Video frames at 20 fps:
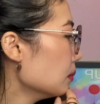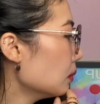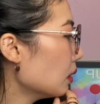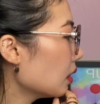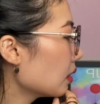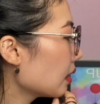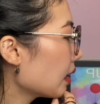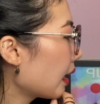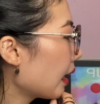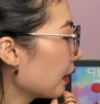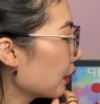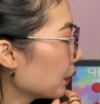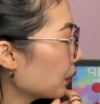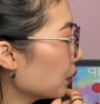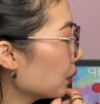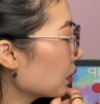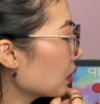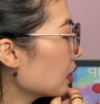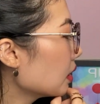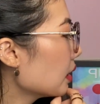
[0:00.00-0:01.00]
mod that I
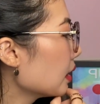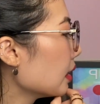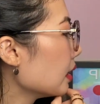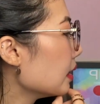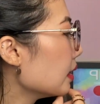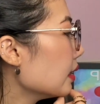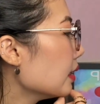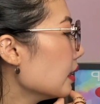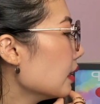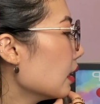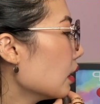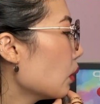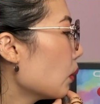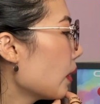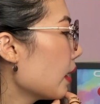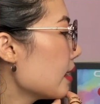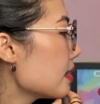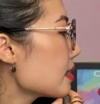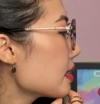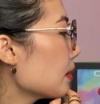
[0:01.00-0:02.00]
took in year
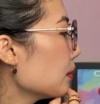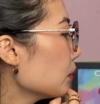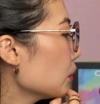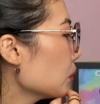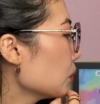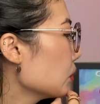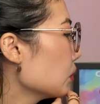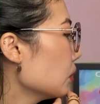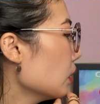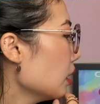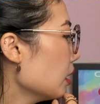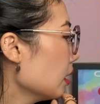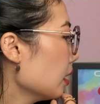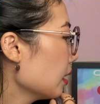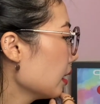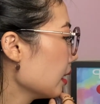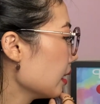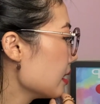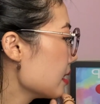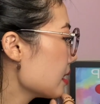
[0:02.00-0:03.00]
1, Sem 2
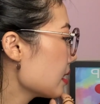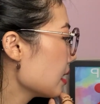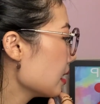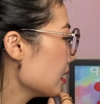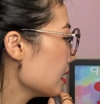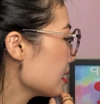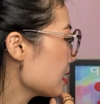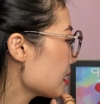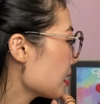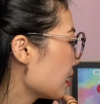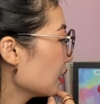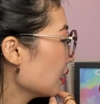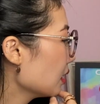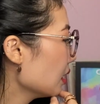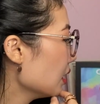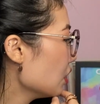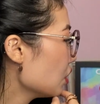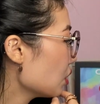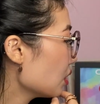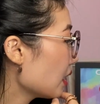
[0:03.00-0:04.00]
is this
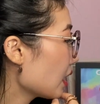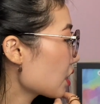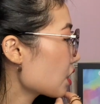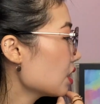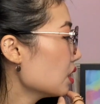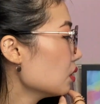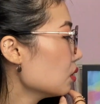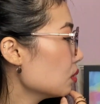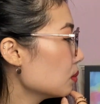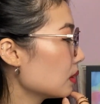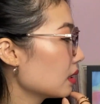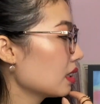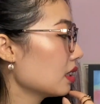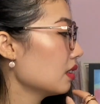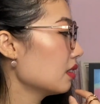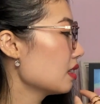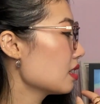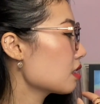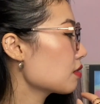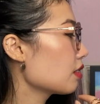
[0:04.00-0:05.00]
Introduction to
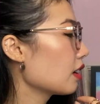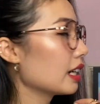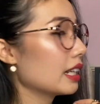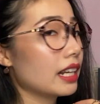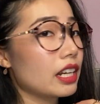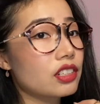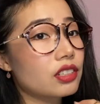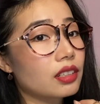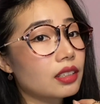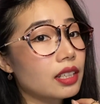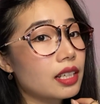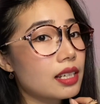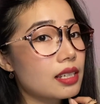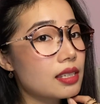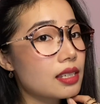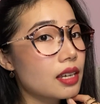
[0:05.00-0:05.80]
Materials for Electronics.